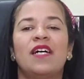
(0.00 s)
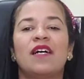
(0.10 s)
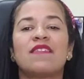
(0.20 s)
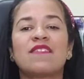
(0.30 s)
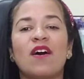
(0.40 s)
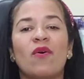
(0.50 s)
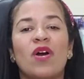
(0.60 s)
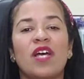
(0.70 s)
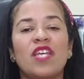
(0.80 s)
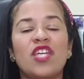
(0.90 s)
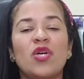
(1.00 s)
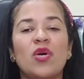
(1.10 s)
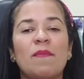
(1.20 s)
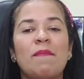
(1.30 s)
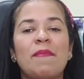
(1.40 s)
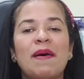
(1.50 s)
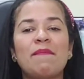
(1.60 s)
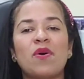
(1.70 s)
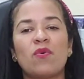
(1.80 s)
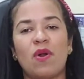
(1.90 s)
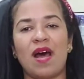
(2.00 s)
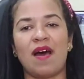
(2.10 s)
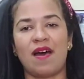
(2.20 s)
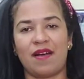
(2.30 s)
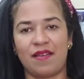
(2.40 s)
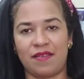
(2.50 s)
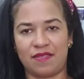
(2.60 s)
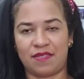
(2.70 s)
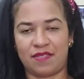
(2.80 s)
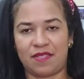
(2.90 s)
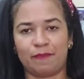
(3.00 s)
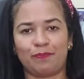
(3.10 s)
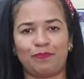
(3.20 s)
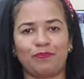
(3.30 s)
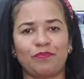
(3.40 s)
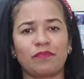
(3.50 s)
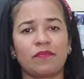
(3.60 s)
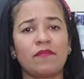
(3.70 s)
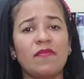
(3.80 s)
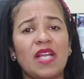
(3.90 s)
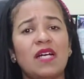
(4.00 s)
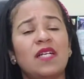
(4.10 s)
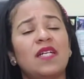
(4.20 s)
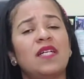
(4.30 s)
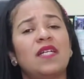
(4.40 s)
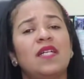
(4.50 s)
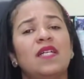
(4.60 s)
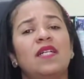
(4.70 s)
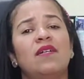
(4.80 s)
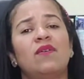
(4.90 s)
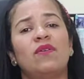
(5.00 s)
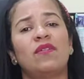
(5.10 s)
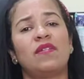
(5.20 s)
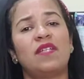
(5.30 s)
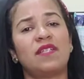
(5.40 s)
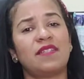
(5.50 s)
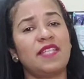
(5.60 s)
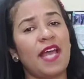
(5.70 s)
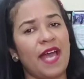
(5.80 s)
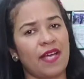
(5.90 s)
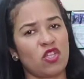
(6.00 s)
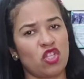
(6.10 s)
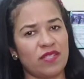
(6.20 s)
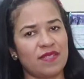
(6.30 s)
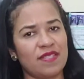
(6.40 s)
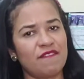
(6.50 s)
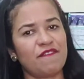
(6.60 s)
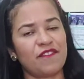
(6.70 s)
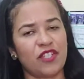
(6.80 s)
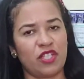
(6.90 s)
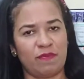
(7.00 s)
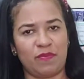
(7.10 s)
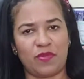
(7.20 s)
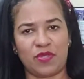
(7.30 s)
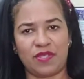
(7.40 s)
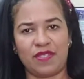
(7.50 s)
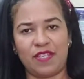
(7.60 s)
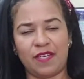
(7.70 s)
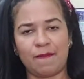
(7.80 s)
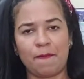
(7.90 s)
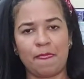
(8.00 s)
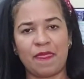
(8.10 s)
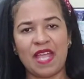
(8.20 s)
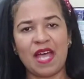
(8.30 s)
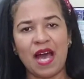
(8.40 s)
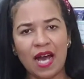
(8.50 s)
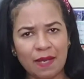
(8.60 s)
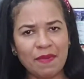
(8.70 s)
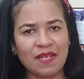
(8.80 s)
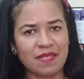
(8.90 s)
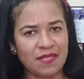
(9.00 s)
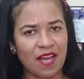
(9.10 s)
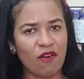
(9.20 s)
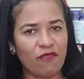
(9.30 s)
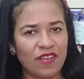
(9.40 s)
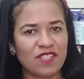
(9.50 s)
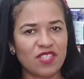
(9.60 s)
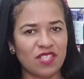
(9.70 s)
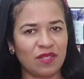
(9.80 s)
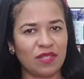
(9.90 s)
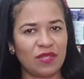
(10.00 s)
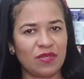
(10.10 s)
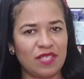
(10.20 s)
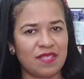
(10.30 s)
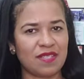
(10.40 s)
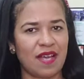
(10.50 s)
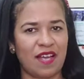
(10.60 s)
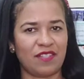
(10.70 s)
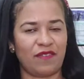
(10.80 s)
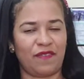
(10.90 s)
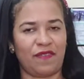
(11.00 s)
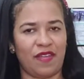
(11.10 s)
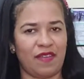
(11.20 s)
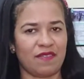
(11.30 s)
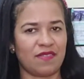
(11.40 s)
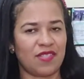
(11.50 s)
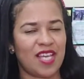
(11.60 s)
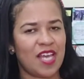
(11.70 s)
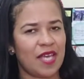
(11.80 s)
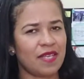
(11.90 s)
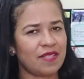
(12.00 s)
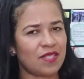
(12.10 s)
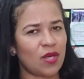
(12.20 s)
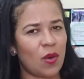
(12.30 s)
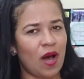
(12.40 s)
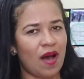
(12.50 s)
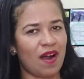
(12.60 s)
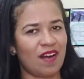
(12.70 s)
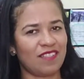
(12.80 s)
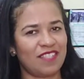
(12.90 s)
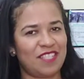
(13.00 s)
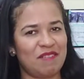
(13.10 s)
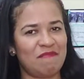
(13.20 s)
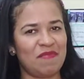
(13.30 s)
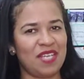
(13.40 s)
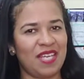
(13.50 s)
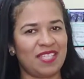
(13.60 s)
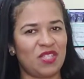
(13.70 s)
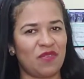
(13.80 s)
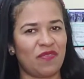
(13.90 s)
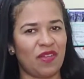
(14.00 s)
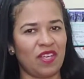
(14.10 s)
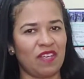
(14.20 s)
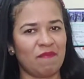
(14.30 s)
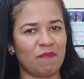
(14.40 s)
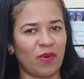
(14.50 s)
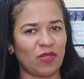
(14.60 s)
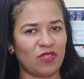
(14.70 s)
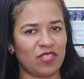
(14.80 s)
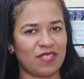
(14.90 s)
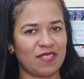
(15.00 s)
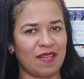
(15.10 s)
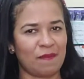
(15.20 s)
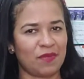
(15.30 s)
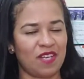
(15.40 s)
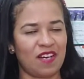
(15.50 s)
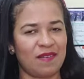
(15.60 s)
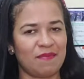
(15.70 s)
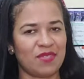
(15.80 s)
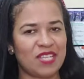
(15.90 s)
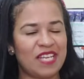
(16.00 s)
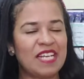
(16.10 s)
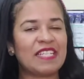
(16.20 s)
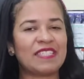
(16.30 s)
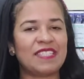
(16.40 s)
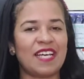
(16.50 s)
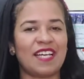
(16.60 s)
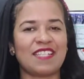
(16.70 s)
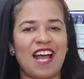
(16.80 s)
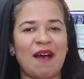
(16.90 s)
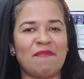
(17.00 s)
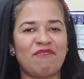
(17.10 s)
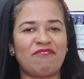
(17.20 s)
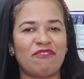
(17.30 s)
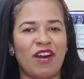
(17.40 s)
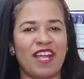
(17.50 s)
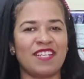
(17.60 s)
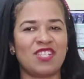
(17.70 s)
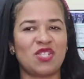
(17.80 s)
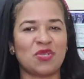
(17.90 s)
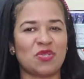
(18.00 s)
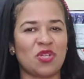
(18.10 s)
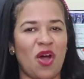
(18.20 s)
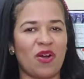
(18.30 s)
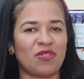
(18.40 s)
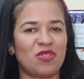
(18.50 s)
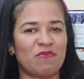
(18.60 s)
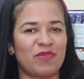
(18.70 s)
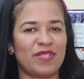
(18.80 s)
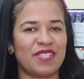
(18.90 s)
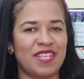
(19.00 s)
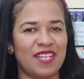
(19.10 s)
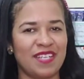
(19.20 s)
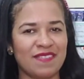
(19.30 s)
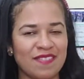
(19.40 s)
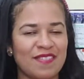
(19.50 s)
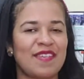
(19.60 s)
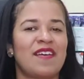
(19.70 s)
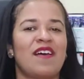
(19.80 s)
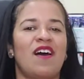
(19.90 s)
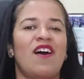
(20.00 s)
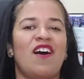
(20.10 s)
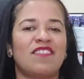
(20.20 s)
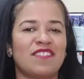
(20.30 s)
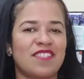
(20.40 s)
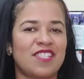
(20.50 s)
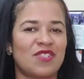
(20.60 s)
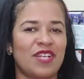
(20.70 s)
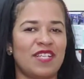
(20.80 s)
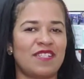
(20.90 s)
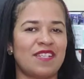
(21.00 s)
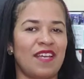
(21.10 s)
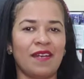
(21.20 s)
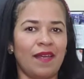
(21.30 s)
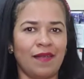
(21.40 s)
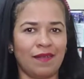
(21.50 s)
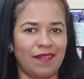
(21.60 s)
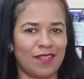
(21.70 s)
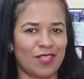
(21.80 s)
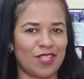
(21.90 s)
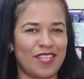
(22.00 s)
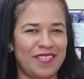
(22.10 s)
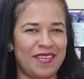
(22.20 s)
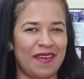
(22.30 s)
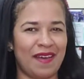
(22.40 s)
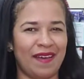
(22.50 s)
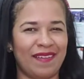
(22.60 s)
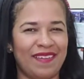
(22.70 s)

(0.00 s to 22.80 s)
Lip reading: So you memorize the actions, the verbs, yeah? I still do this kind of things. It's so hard to me to think in Portuguese sometimes that I'm afraid to talk to Brazilians on the street in English, yeah?